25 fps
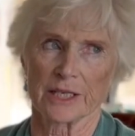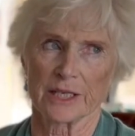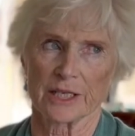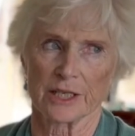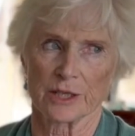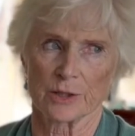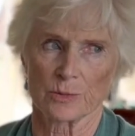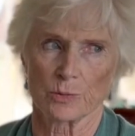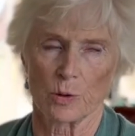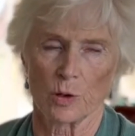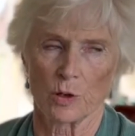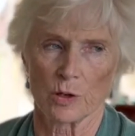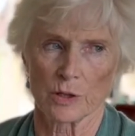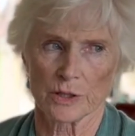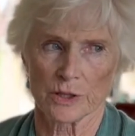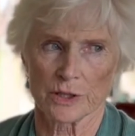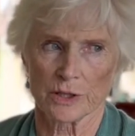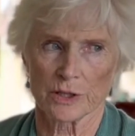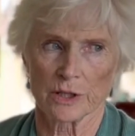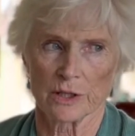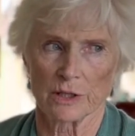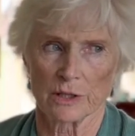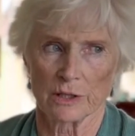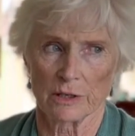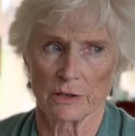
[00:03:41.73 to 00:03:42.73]
it was
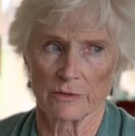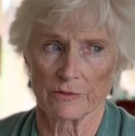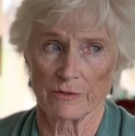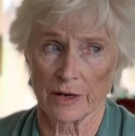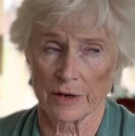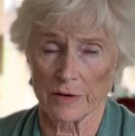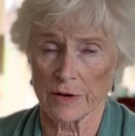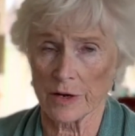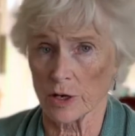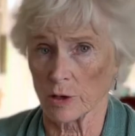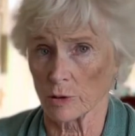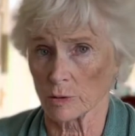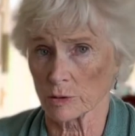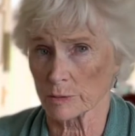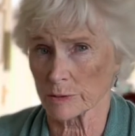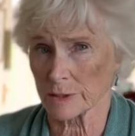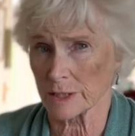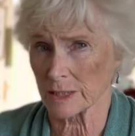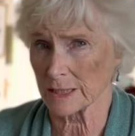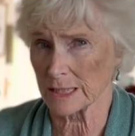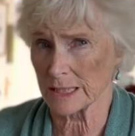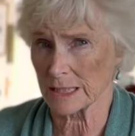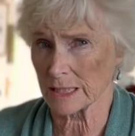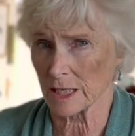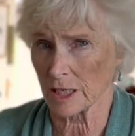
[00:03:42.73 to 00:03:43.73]
very old. It was at
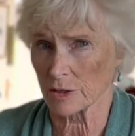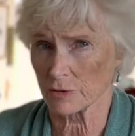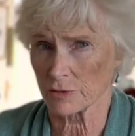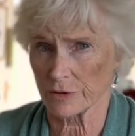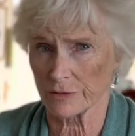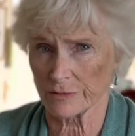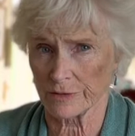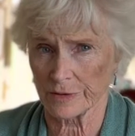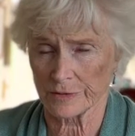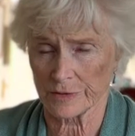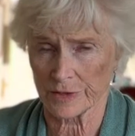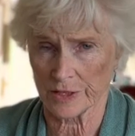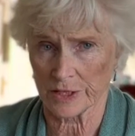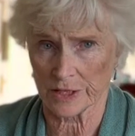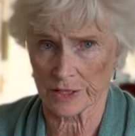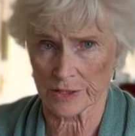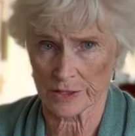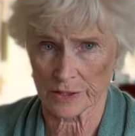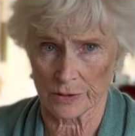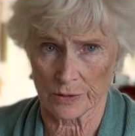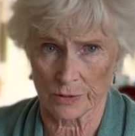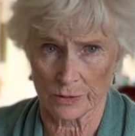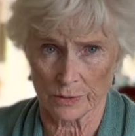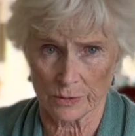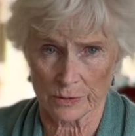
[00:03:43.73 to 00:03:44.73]
least 150 years
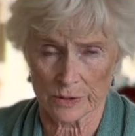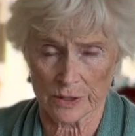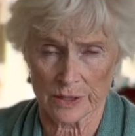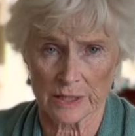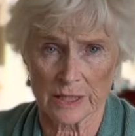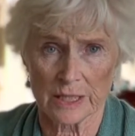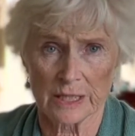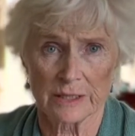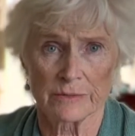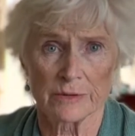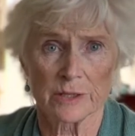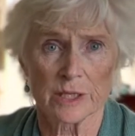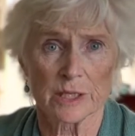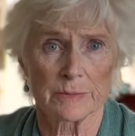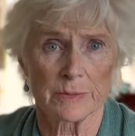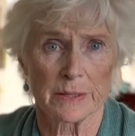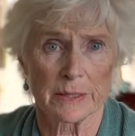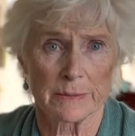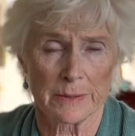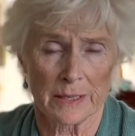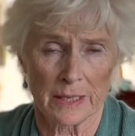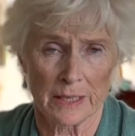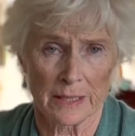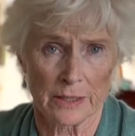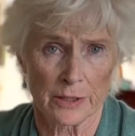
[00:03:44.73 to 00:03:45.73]
old and given to me
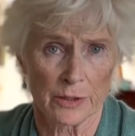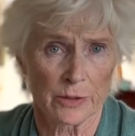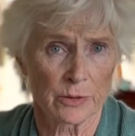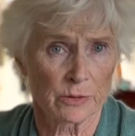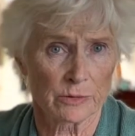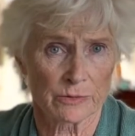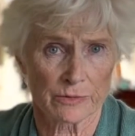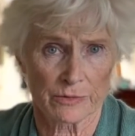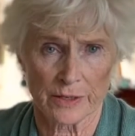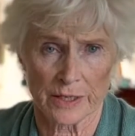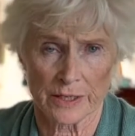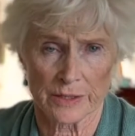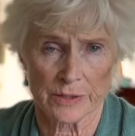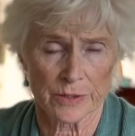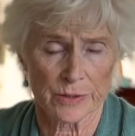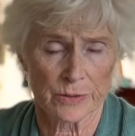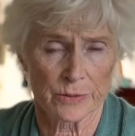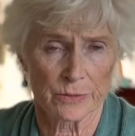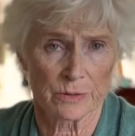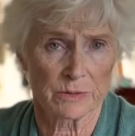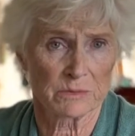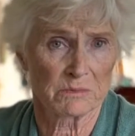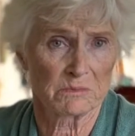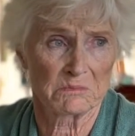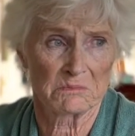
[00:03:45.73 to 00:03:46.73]
by local friends
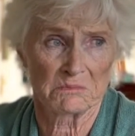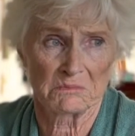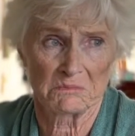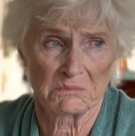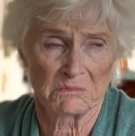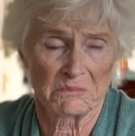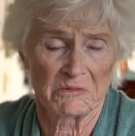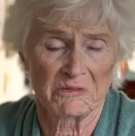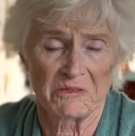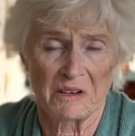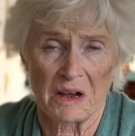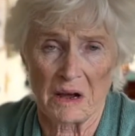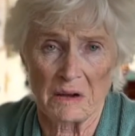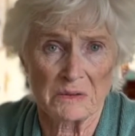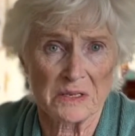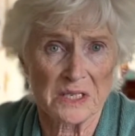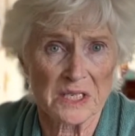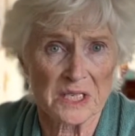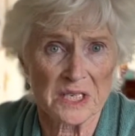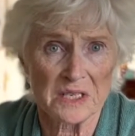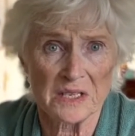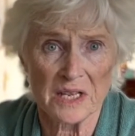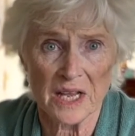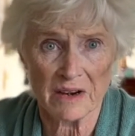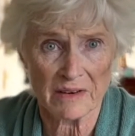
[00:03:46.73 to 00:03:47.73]
who'd found it
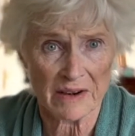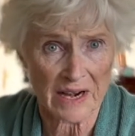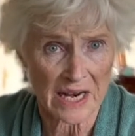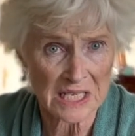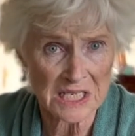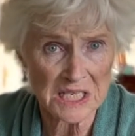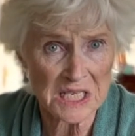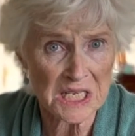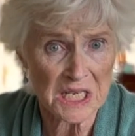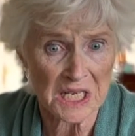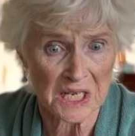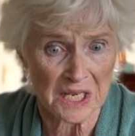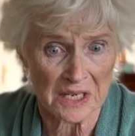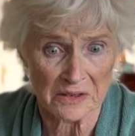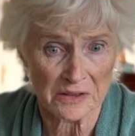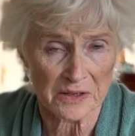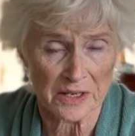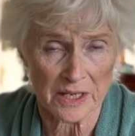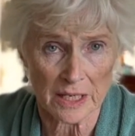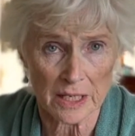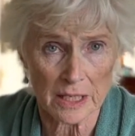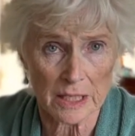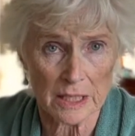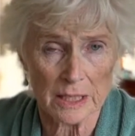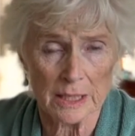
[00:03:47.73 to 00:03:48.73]
in their attic, I
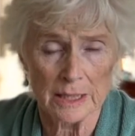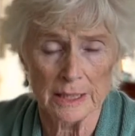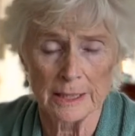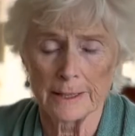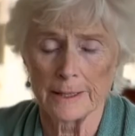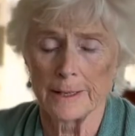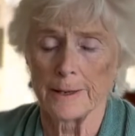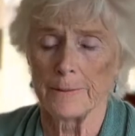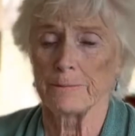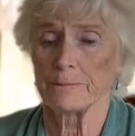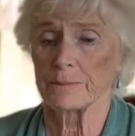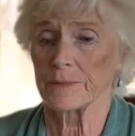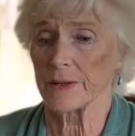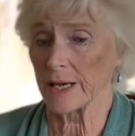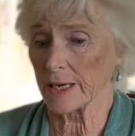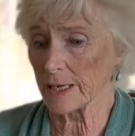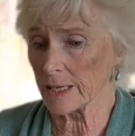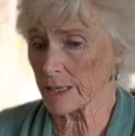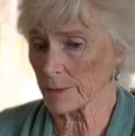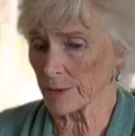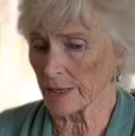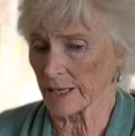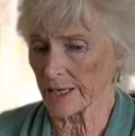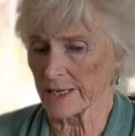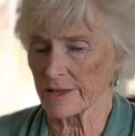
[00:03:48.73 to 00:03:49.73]
think.
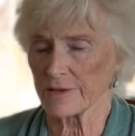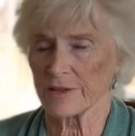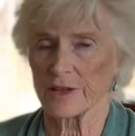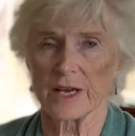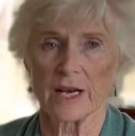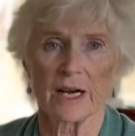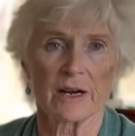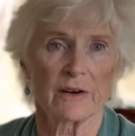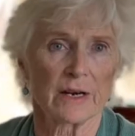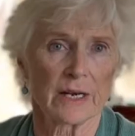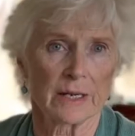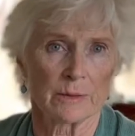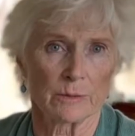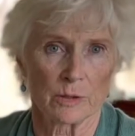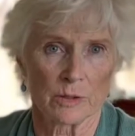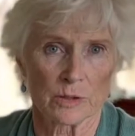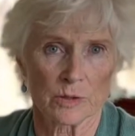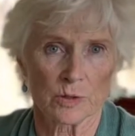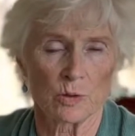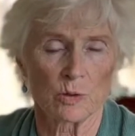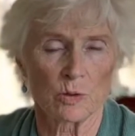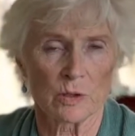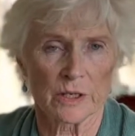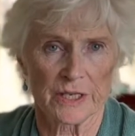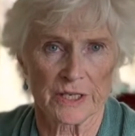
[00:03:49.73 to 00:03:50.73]
Anyway, there I was,
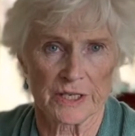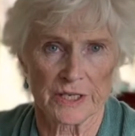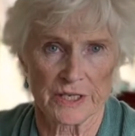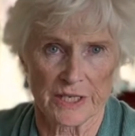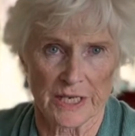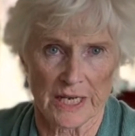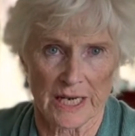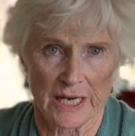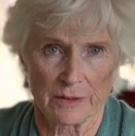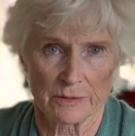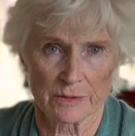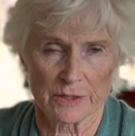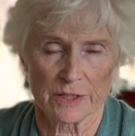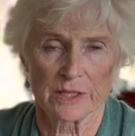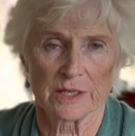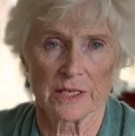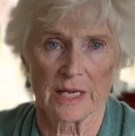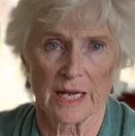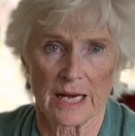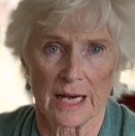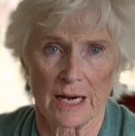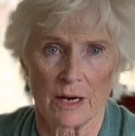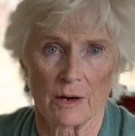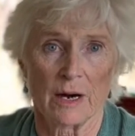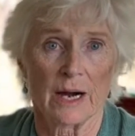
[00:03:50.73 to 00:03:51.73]
all kitted out.
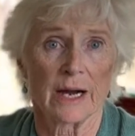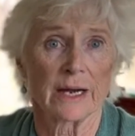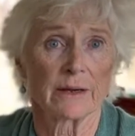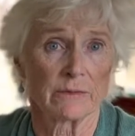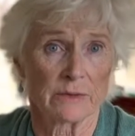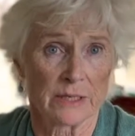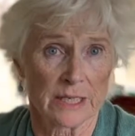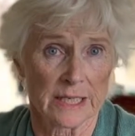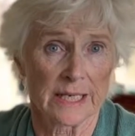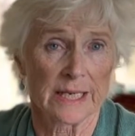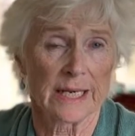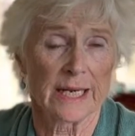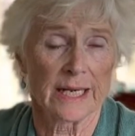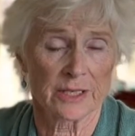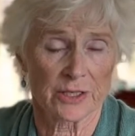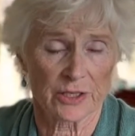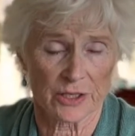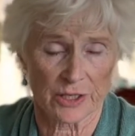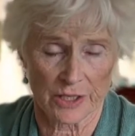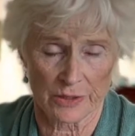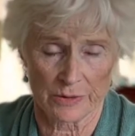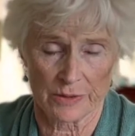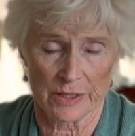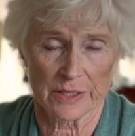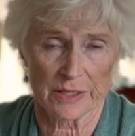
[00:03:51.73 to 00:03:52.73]
Now I really had to
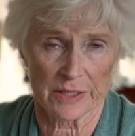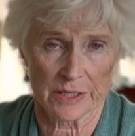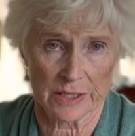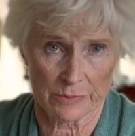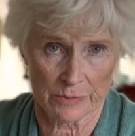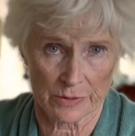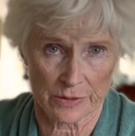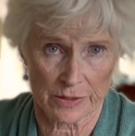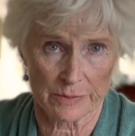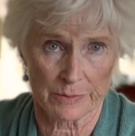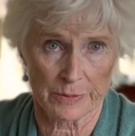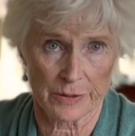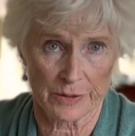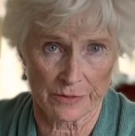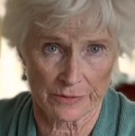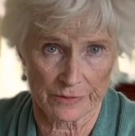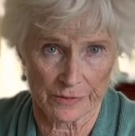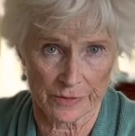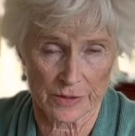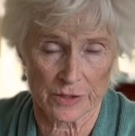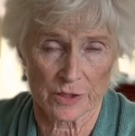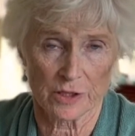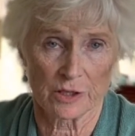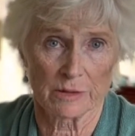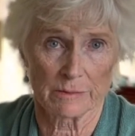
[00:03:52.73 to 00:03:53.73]
go hunting with the Beaufort
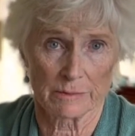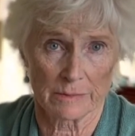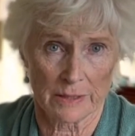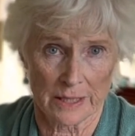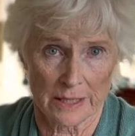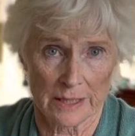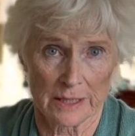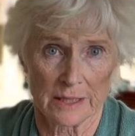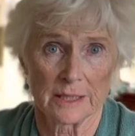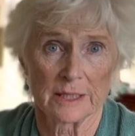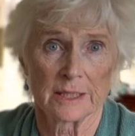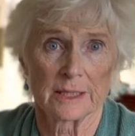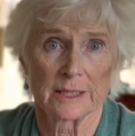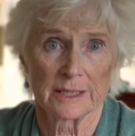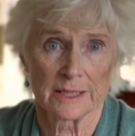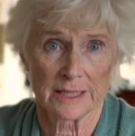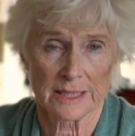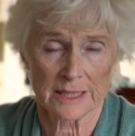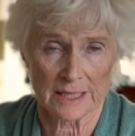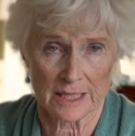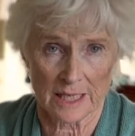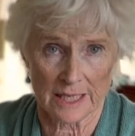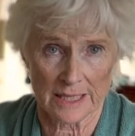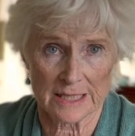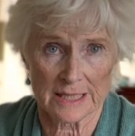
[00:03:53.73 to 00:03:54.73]
on my
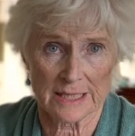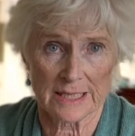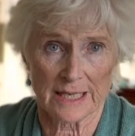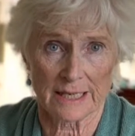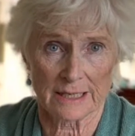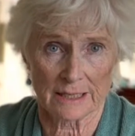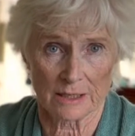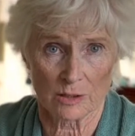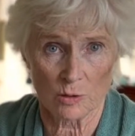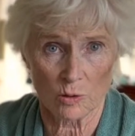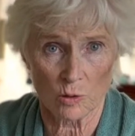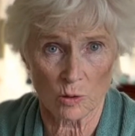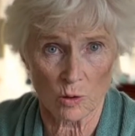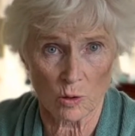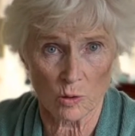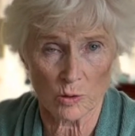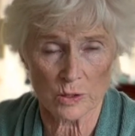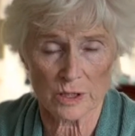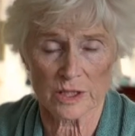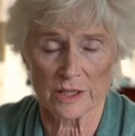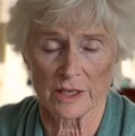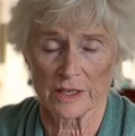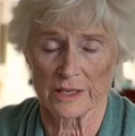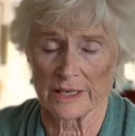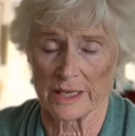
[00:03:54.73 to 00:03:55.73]
side saddle horse
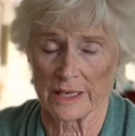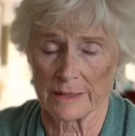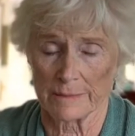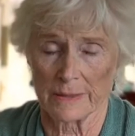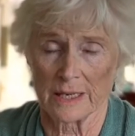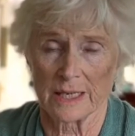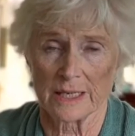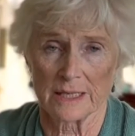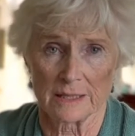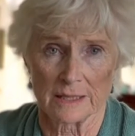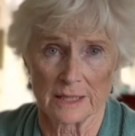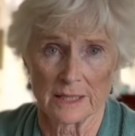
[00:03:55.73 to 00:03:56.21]
and in my